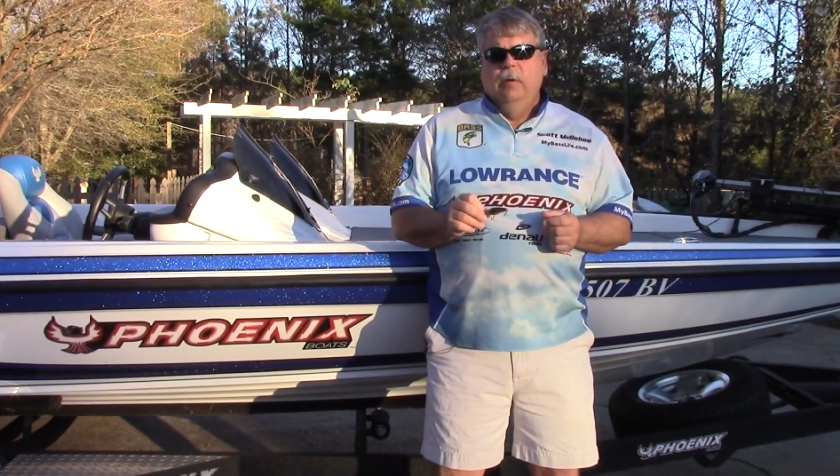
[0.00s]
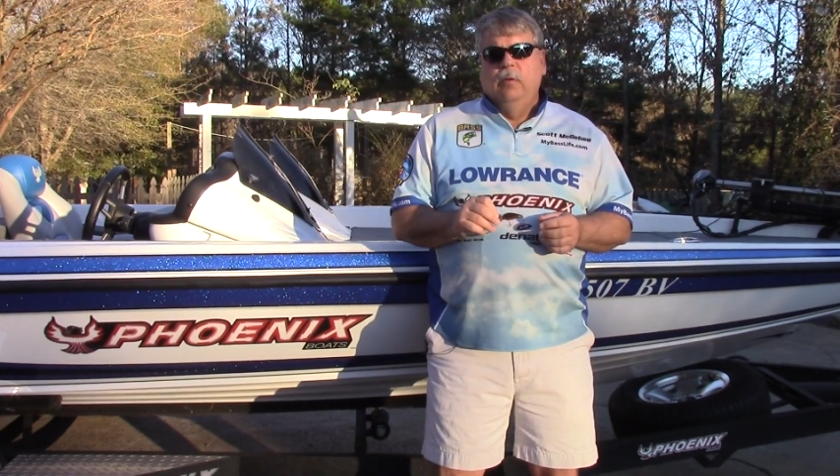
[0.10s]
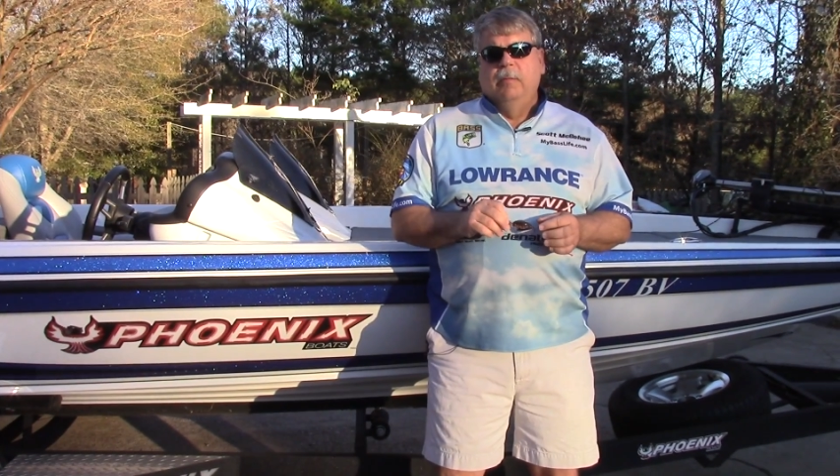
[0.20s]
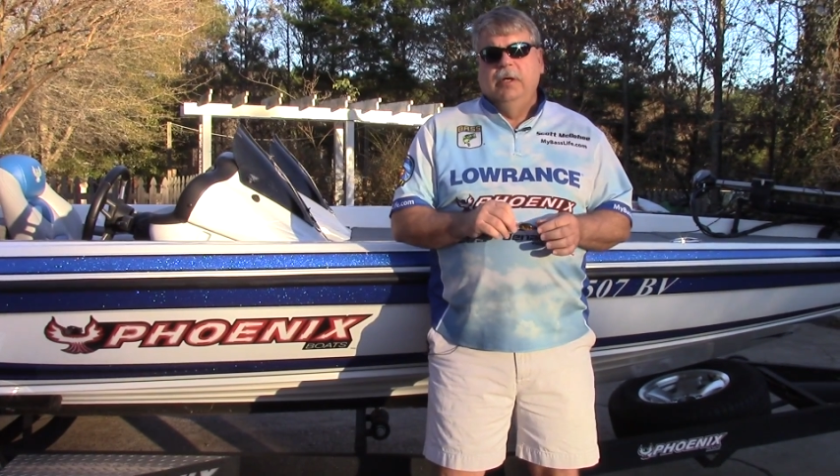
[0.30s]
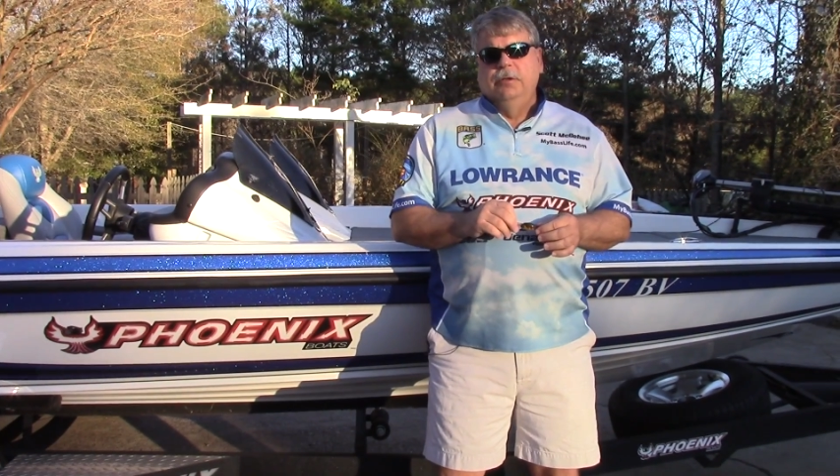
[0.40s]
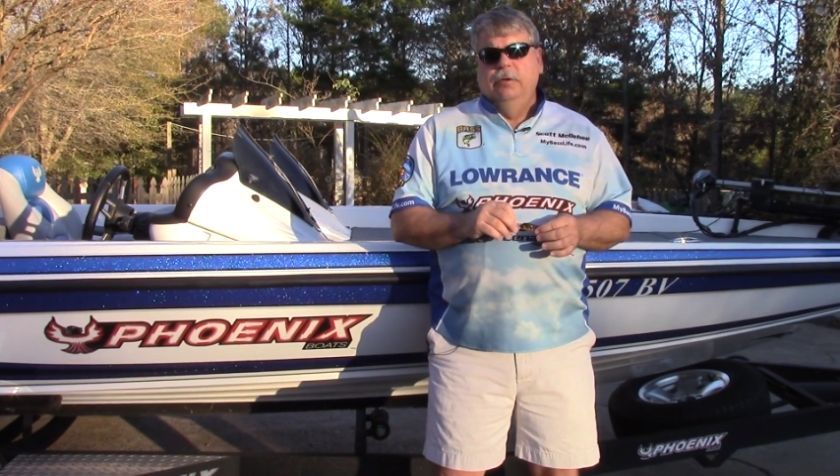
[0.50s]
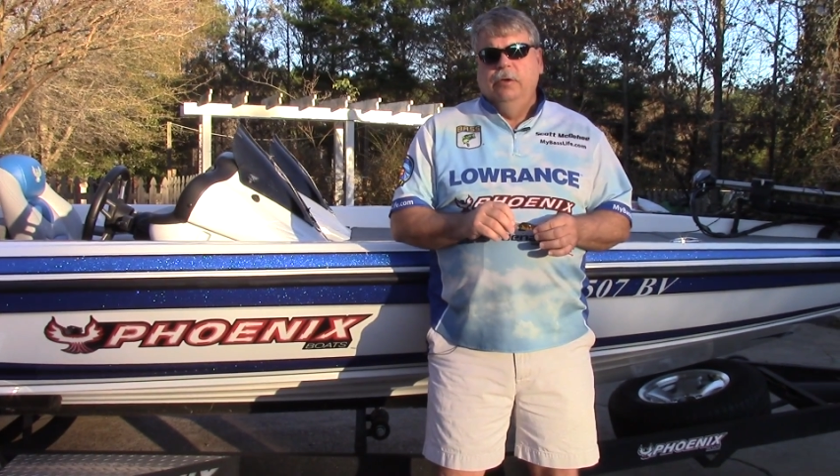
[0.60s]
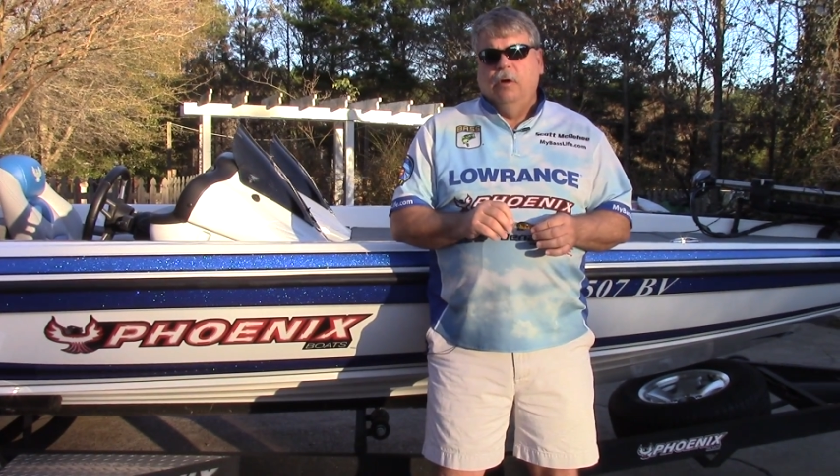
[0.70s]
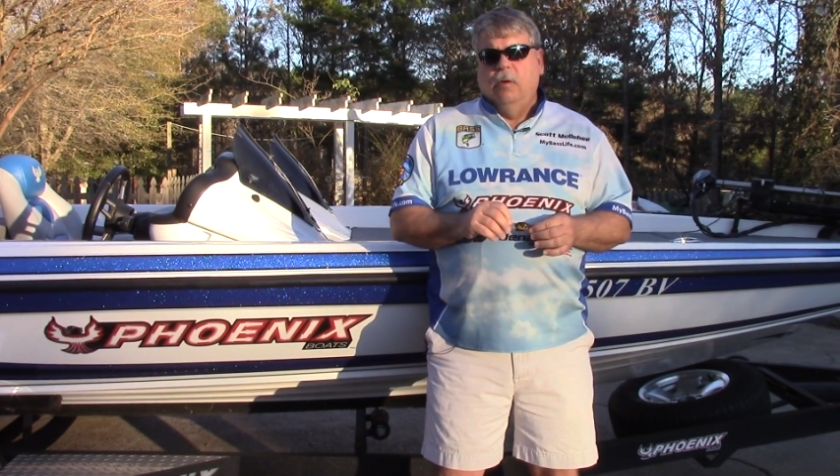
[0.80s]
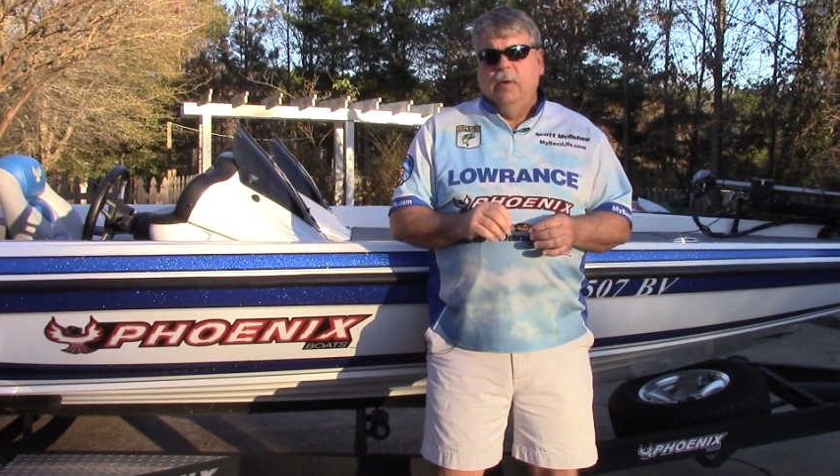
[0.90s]
you want to make sure
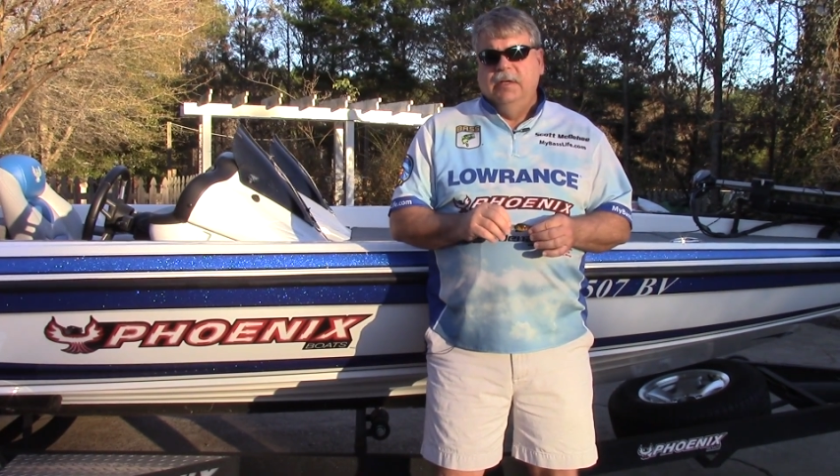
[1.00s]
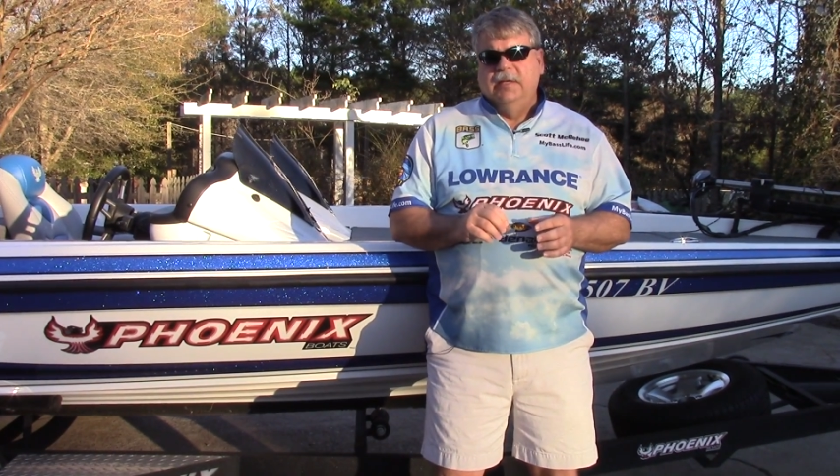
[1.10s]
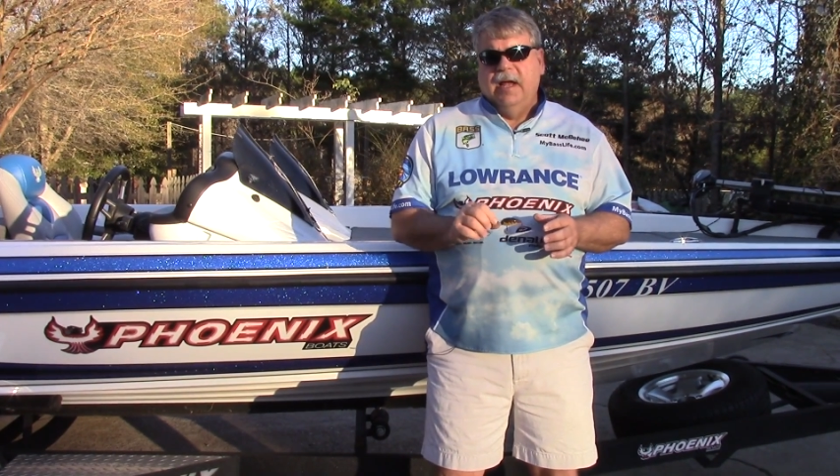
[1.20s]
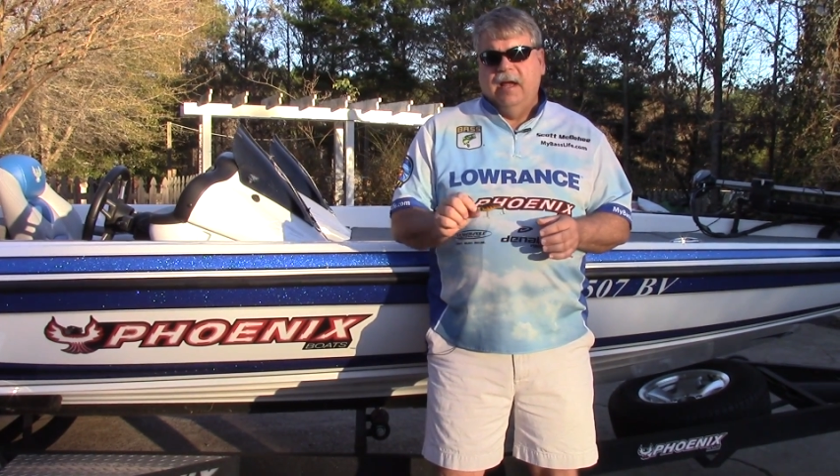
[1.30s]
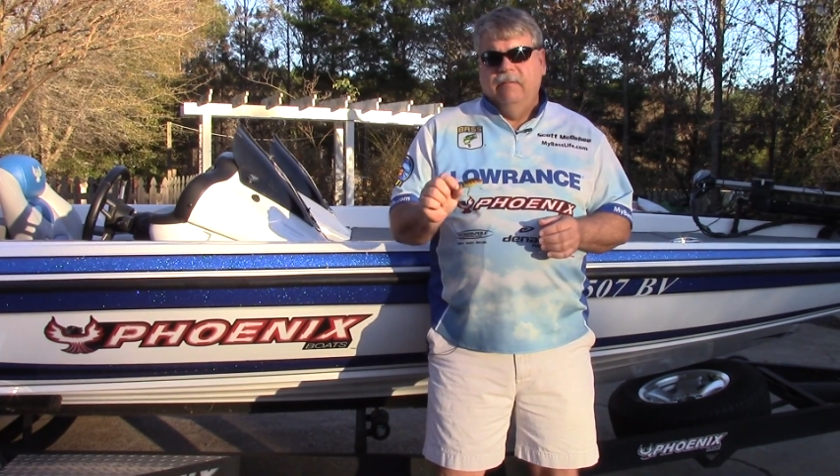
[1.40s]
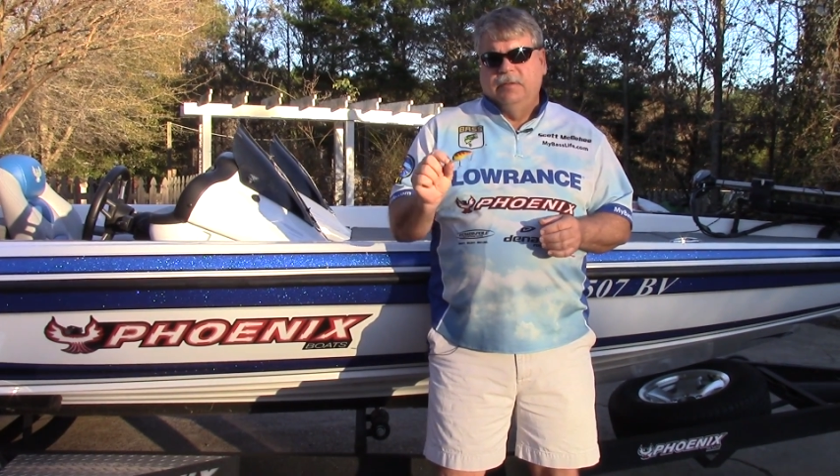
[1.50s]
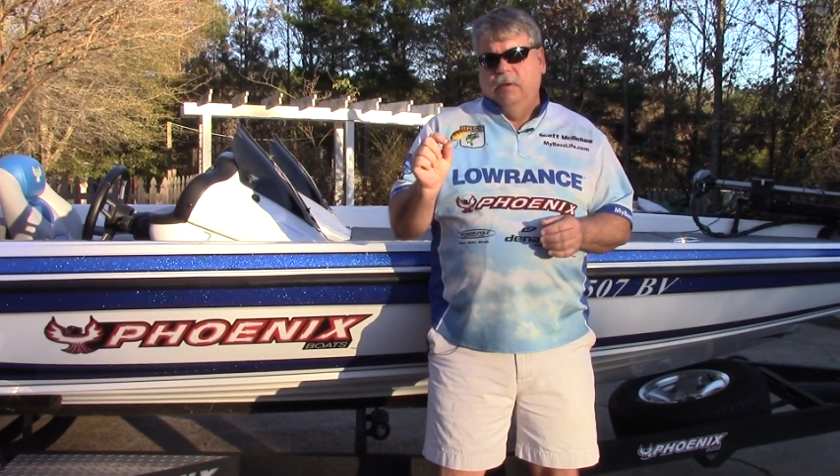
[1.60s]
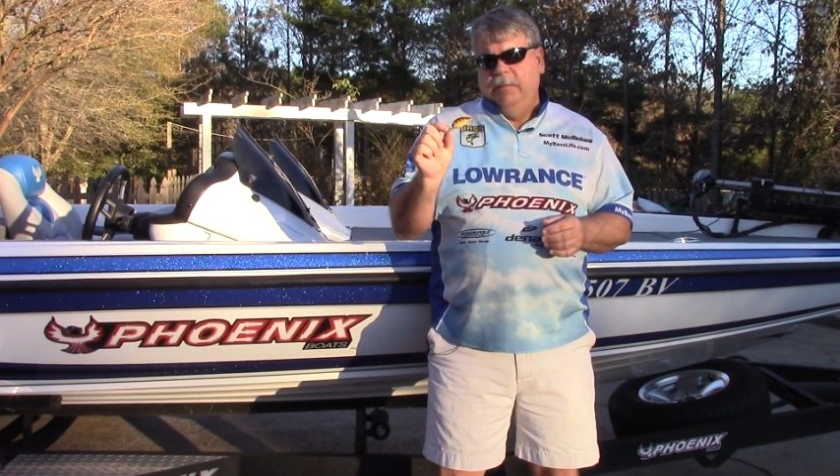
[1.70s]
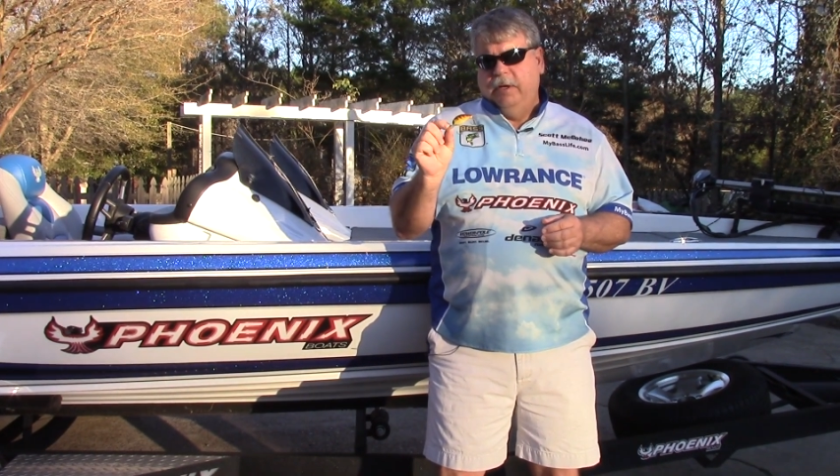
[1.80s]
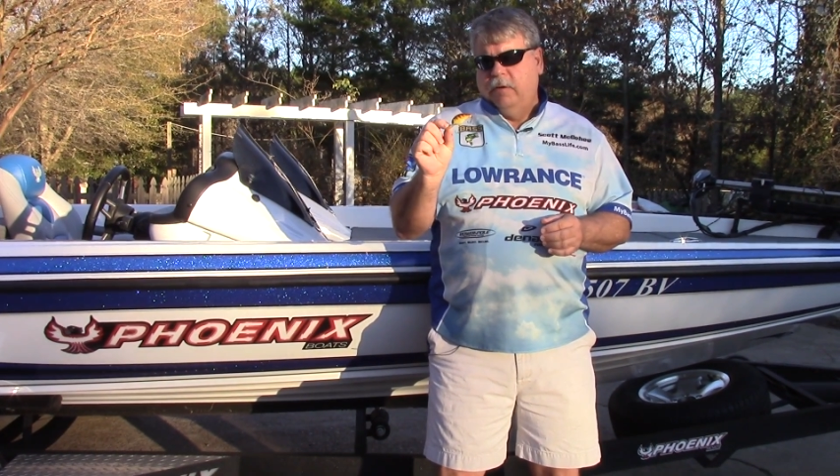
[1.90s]
you always have is
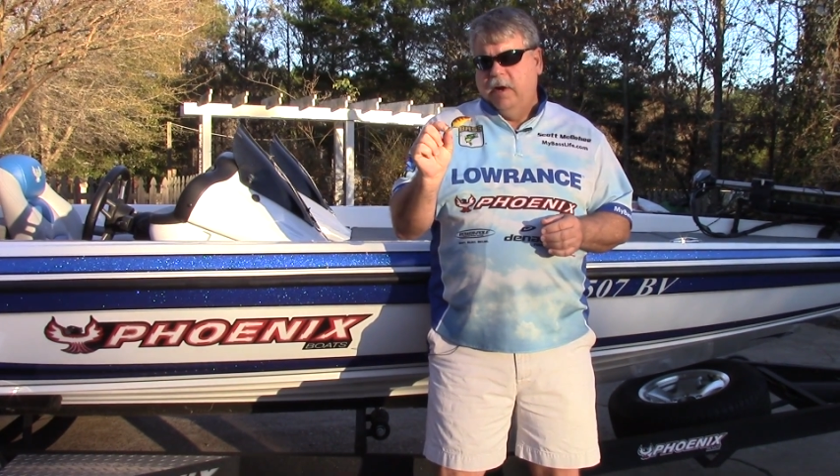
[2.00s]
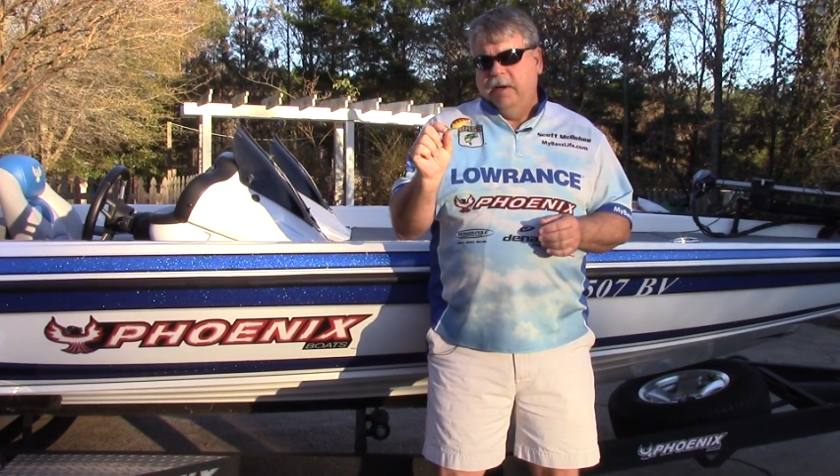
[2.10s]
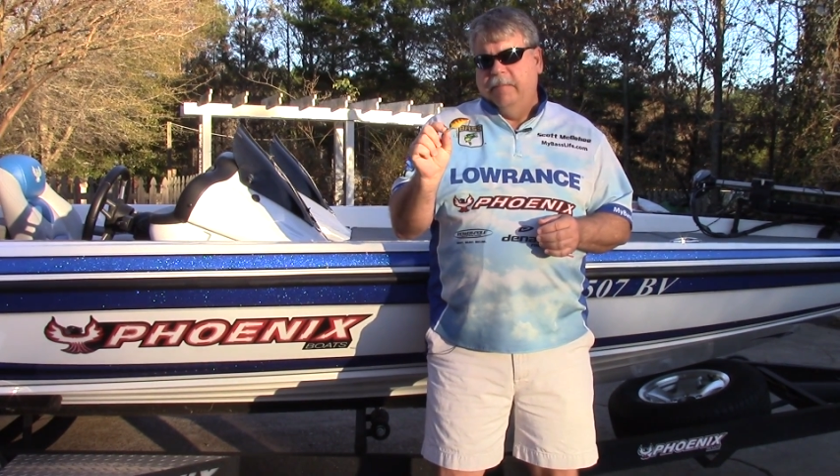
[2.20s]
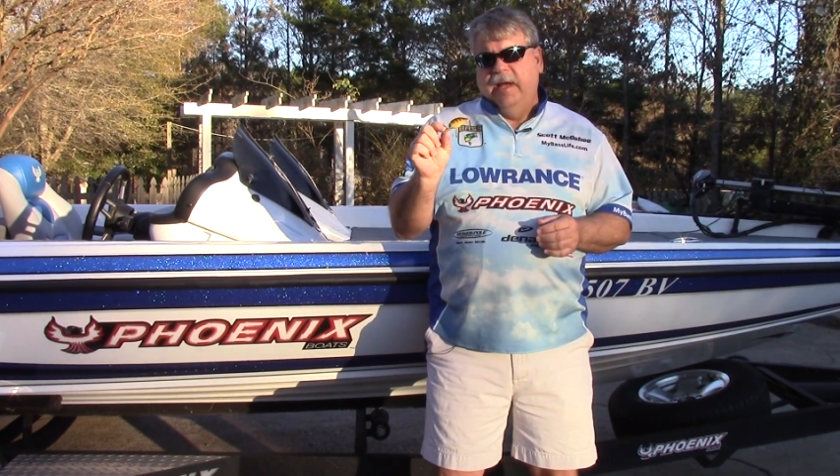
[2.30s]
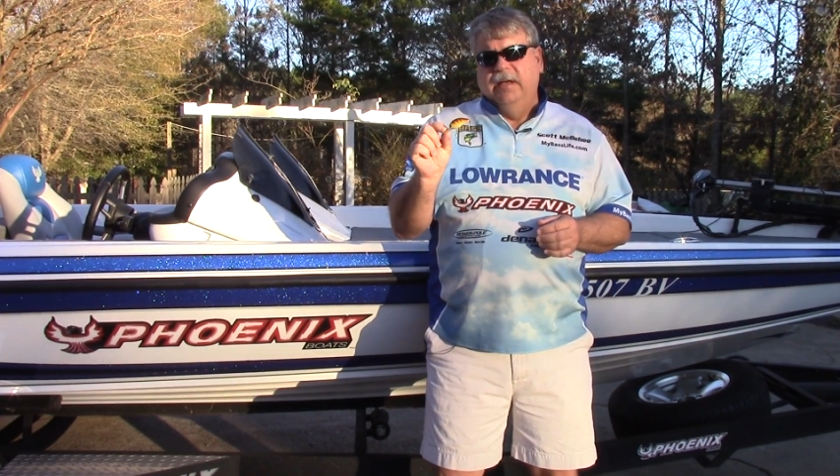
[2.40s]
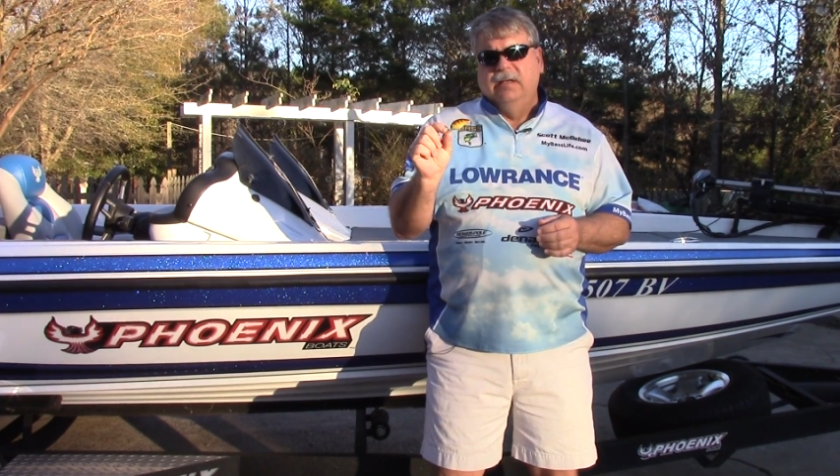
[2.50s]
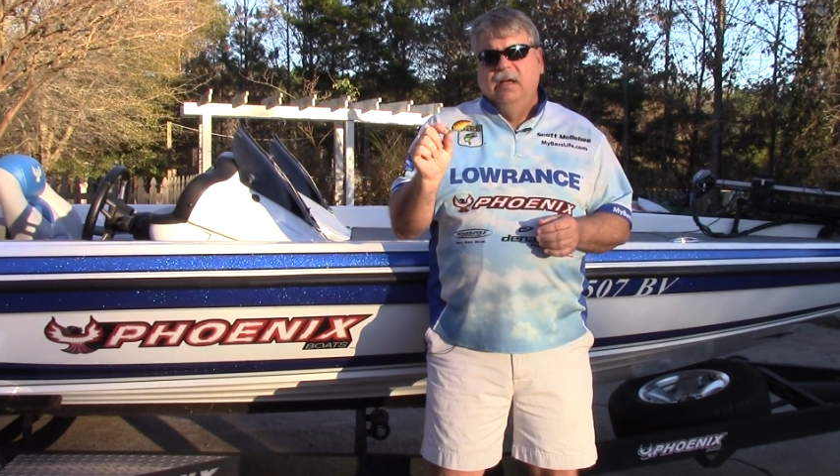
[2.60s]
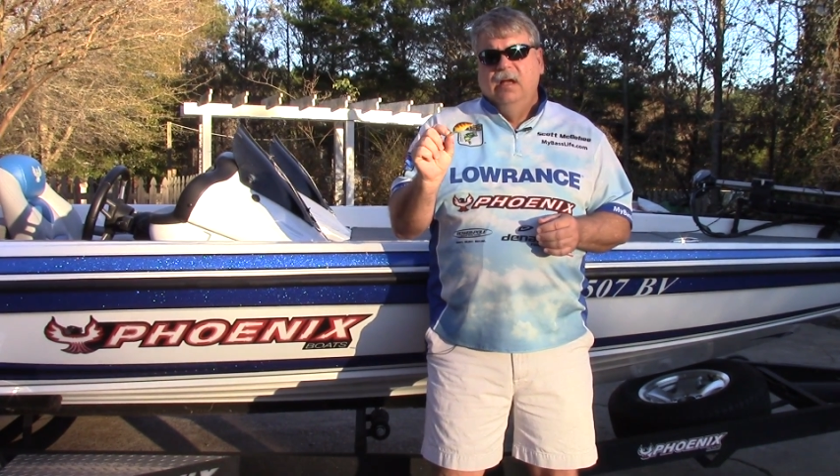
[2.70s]
going to be a crankbait.